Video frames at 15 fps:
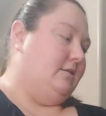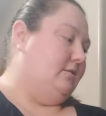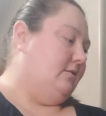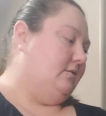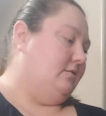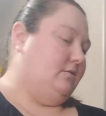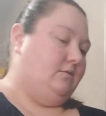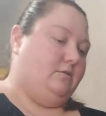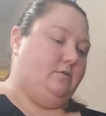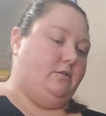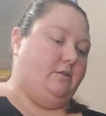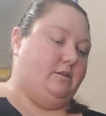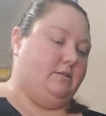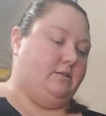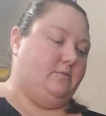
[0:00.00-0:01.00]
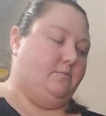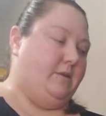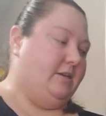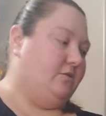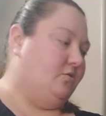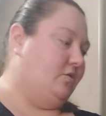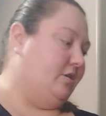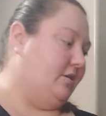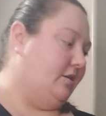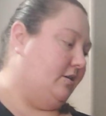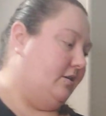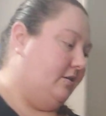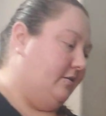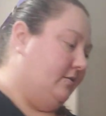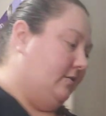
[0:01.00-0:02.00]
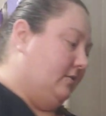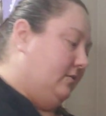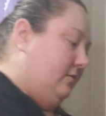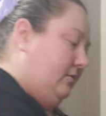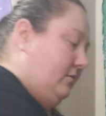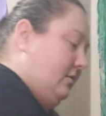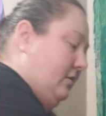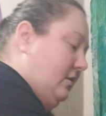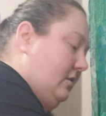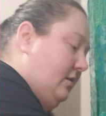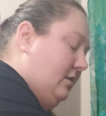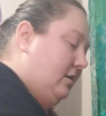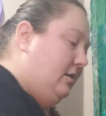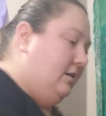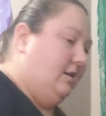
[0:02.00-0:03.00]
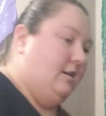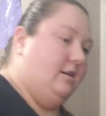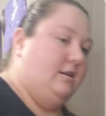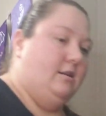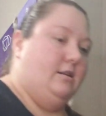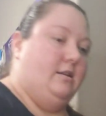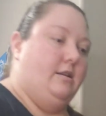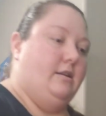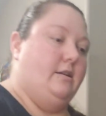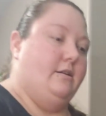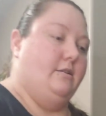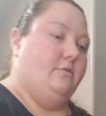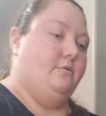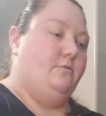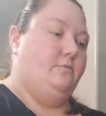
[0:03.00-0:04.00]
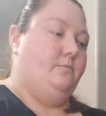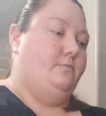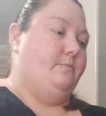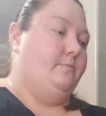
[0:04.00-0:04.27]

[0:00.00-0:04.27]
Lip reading: So you got some extra cards. Now,